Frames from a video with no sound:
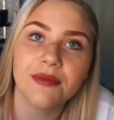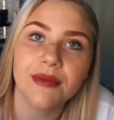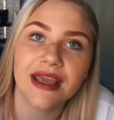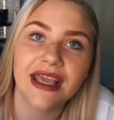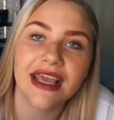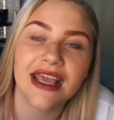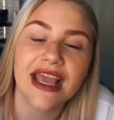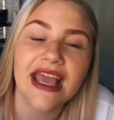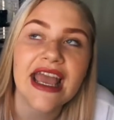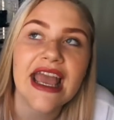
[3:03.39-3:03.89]

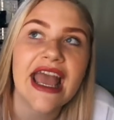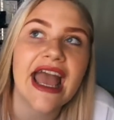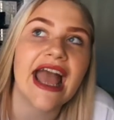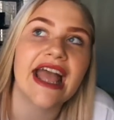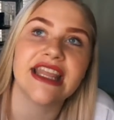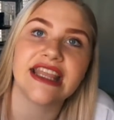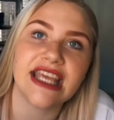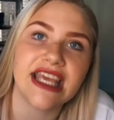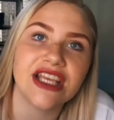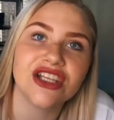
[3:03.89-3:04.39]
me
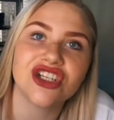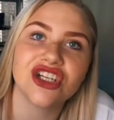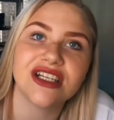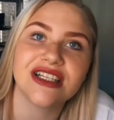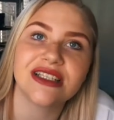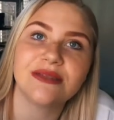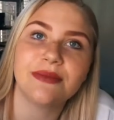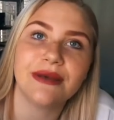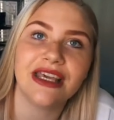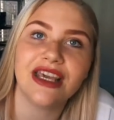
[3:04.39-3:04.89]
and then
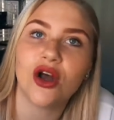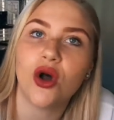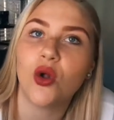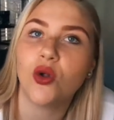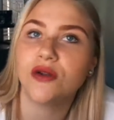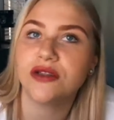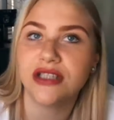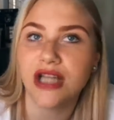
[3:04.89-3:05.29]
just be all